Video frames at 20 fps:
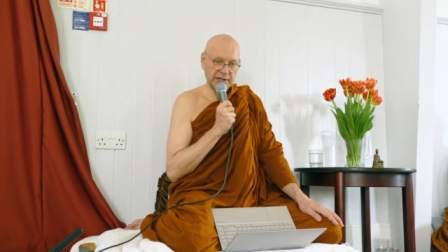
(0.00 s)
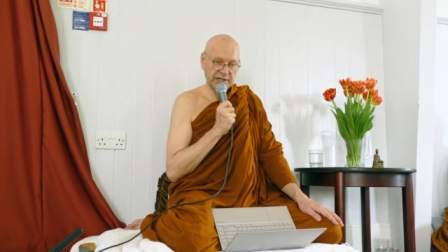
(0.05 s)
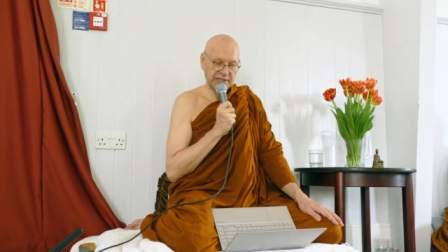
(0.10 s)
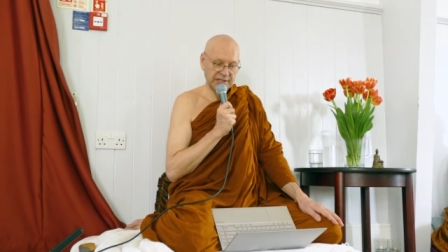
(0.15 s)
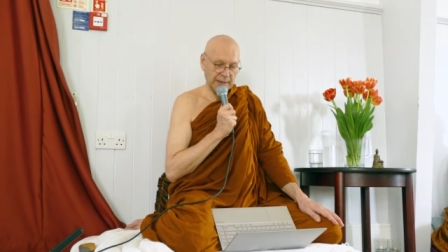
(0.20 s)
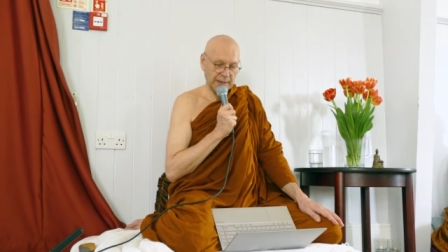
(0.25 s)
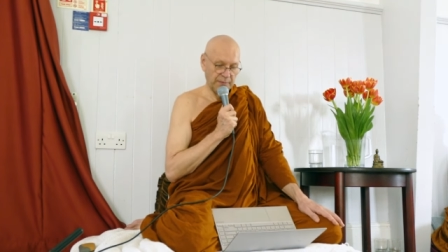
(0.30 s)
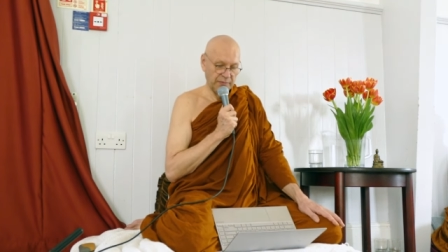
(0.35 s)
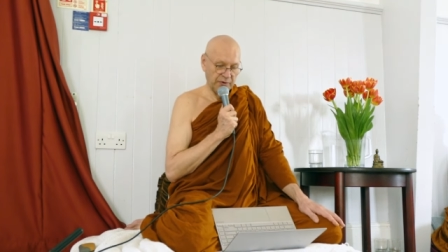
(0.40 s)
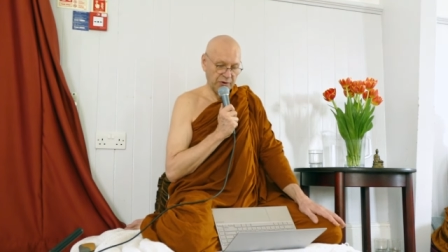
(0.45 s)
the
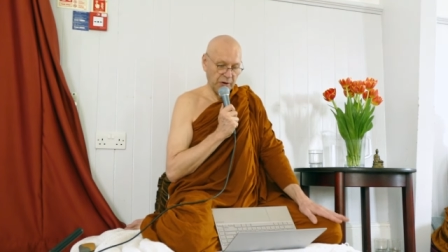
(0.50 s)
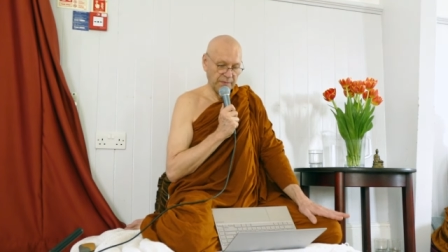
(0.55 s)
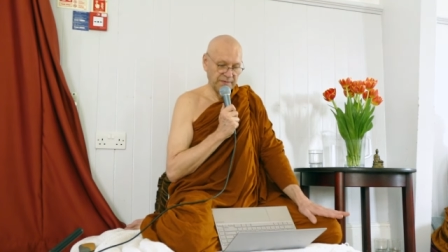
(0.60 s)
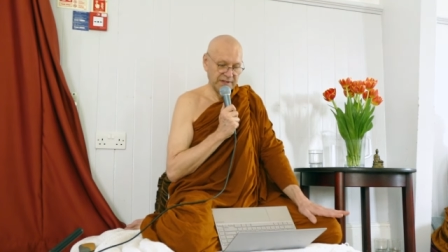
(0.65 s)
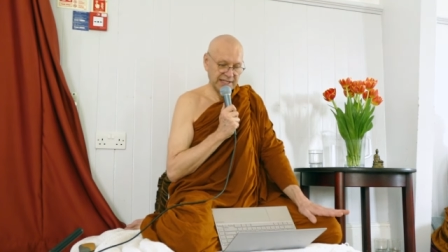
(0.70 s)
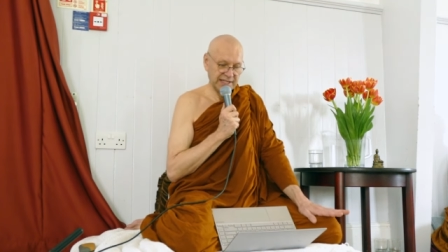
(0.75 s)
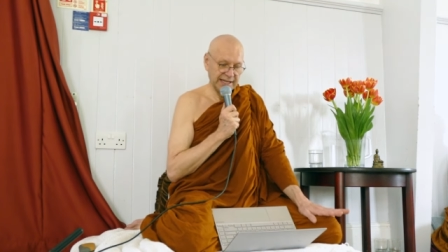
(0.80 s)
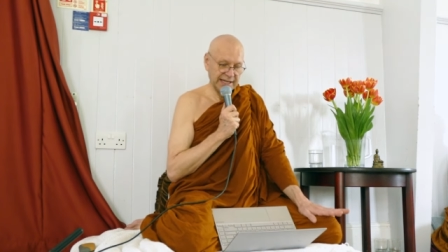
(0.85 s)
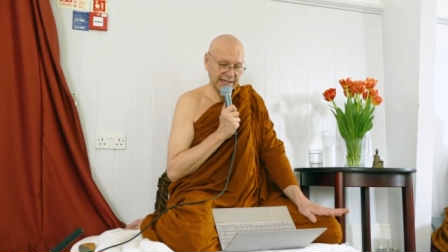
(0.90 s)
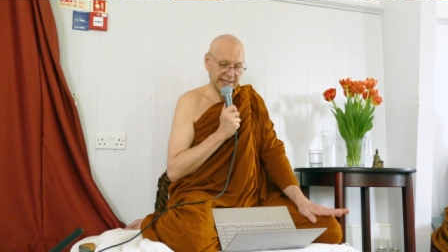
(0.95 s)
chapter of
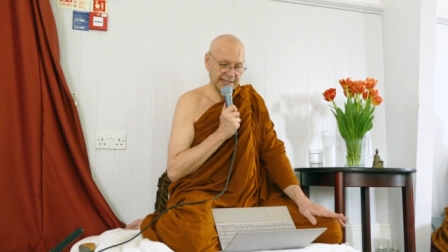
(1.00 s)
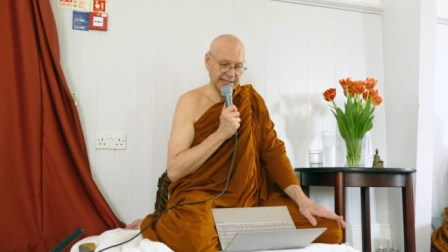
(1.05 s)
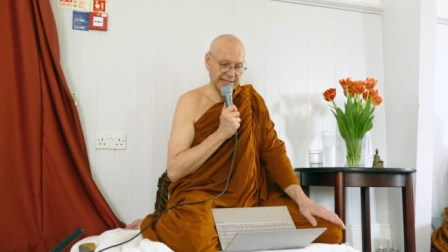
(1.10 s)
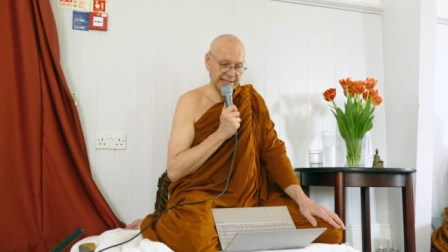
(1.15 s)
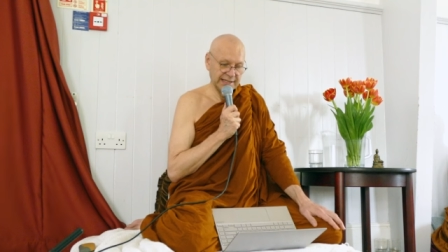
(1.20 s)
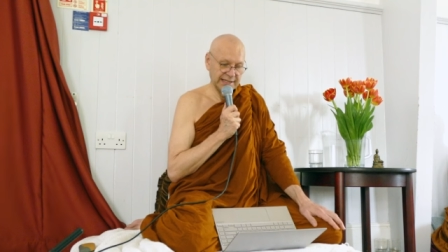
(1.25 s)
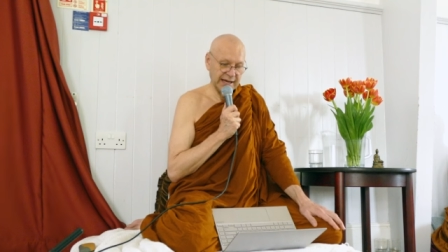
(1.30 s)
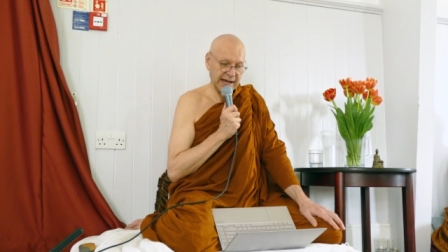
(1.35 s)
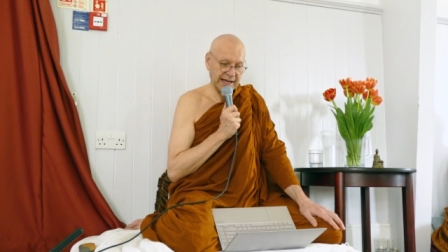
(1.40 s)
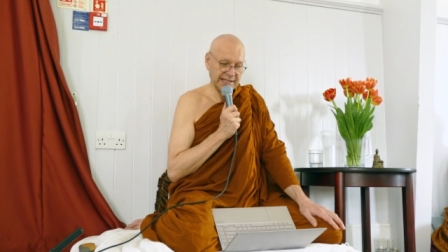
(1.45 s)

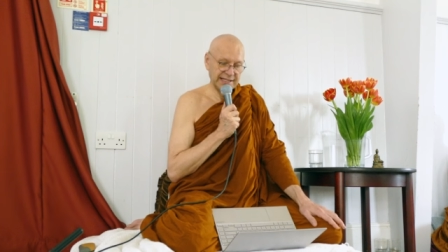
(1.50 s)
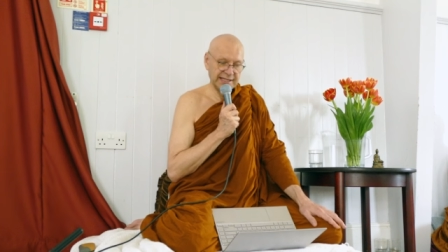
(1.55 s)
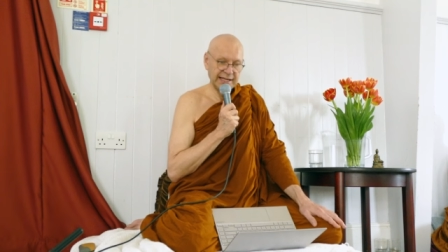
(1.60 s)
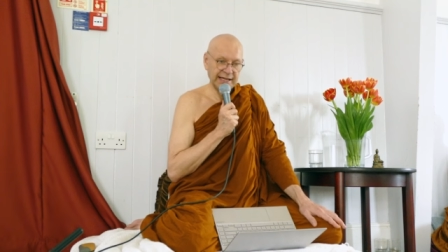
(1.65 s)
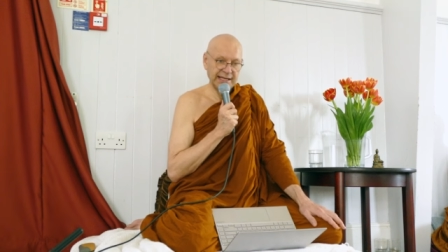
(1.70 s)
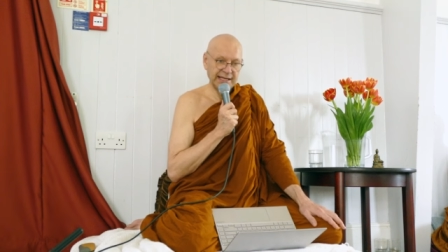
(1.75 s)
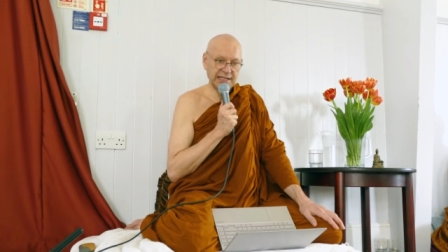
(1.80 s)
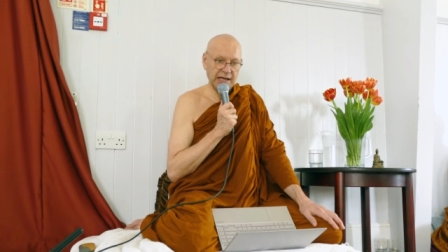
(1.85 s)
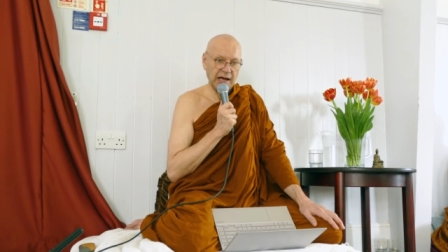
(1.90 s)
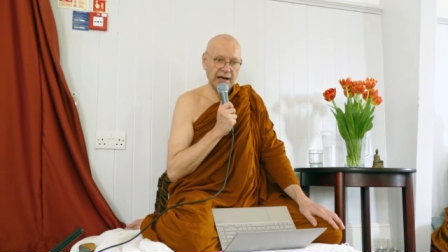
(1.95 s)
sixes that has
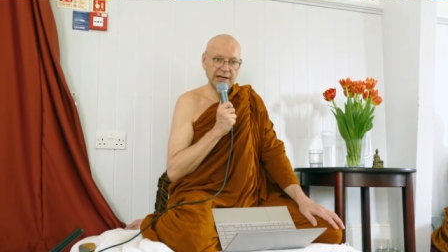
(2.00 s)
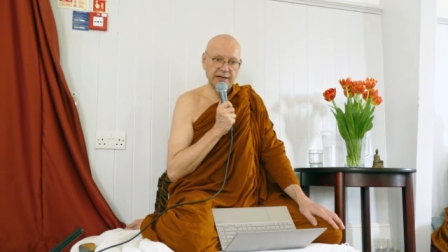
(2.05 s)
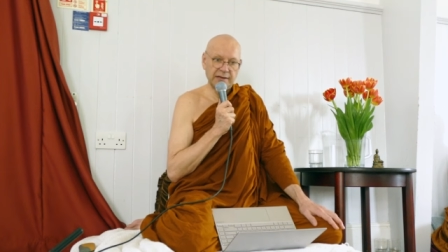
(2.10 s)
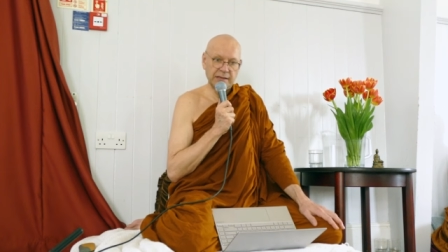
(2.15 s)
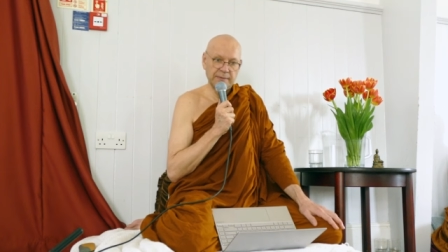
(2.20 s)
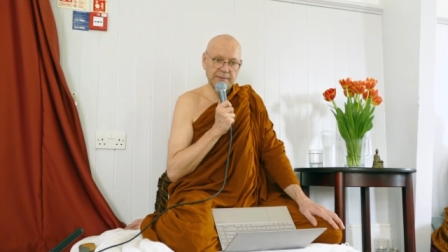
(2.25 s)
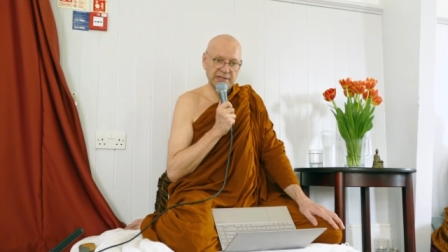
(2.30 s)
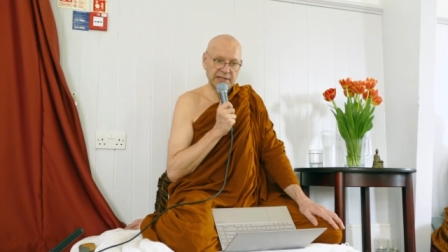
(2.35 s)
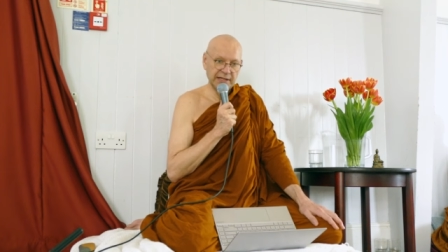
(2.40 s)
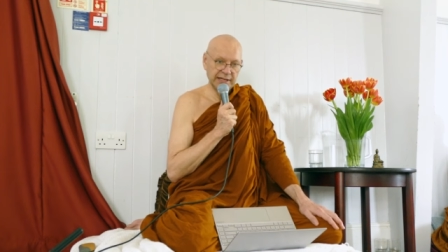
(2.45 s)
six
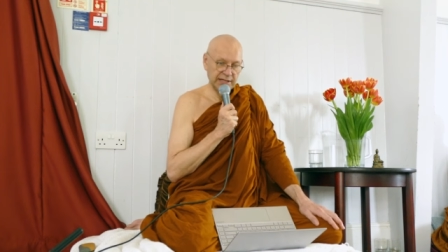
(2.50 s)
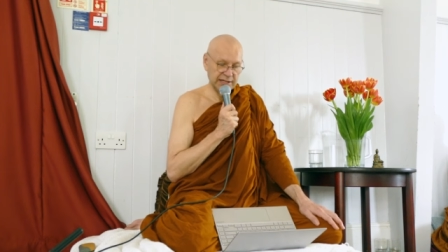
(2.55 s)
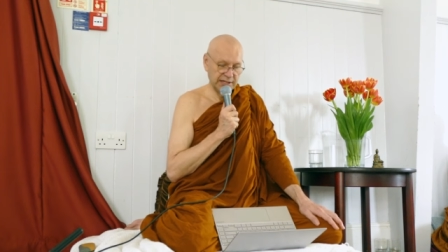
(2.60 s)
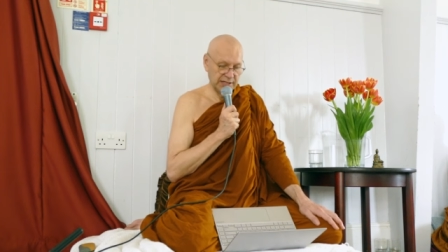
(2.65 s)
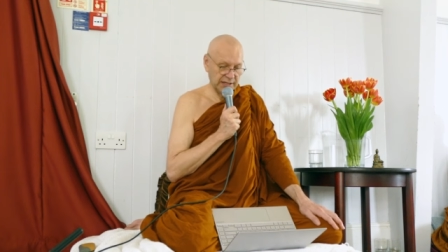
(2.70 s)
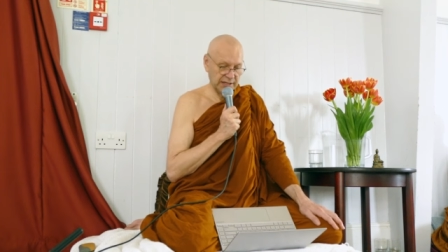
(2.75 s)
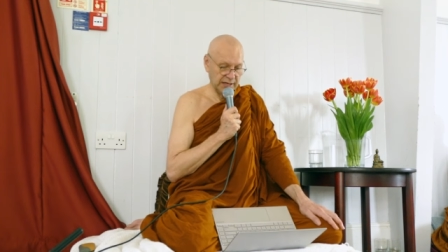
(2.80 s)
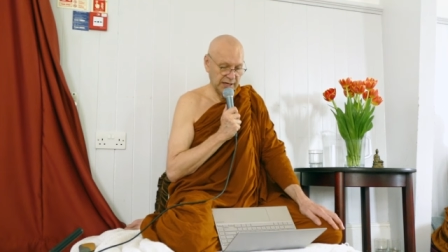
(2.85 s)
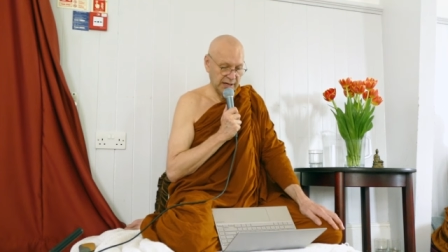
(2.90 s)
items in each